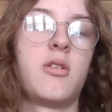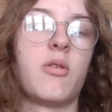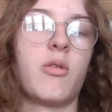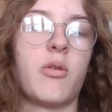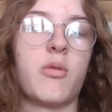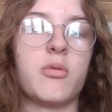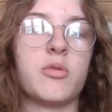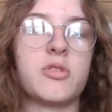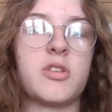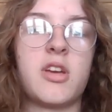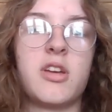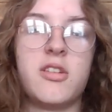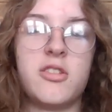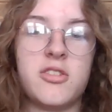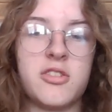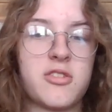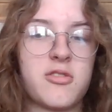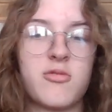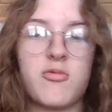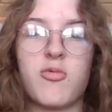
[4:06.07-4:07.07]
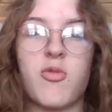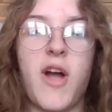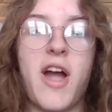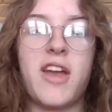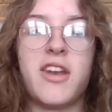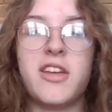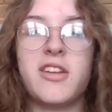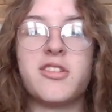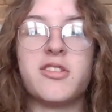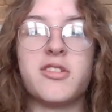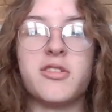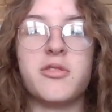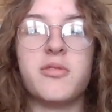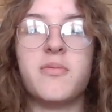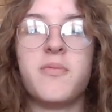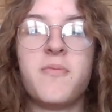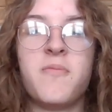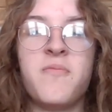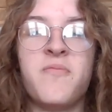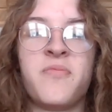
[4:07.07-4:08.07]
where it was just ran into.
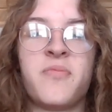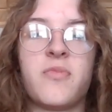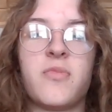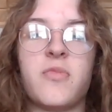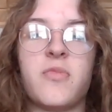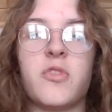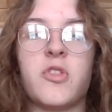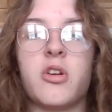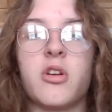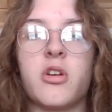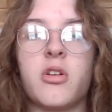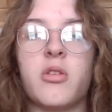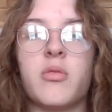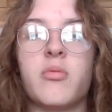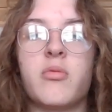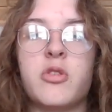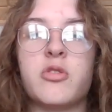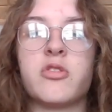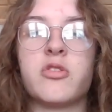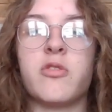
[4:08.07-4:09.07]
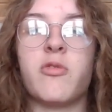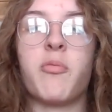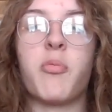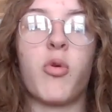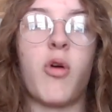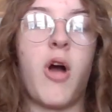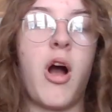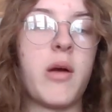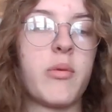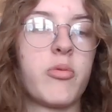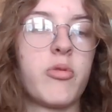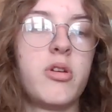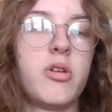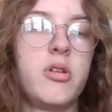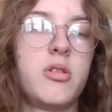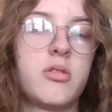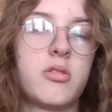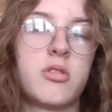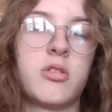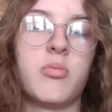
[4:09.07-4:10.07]
The use of
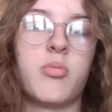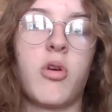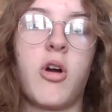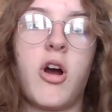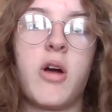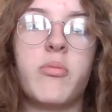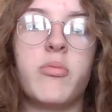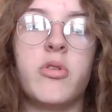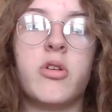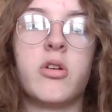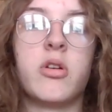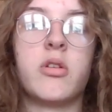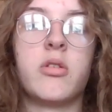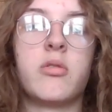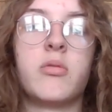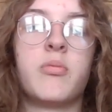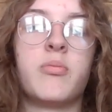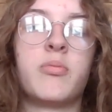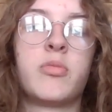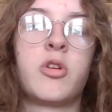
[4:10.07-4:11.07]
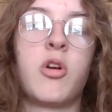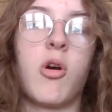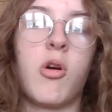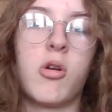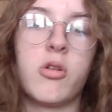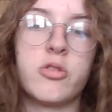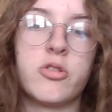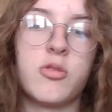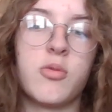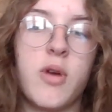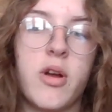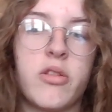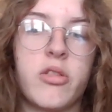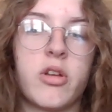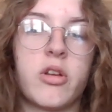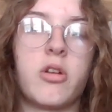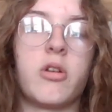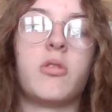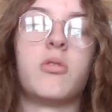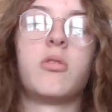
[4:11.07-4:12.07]
bribery to bribe the guards around
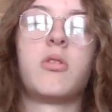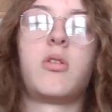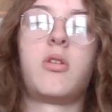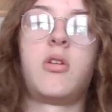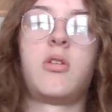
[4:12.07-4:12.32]
the goat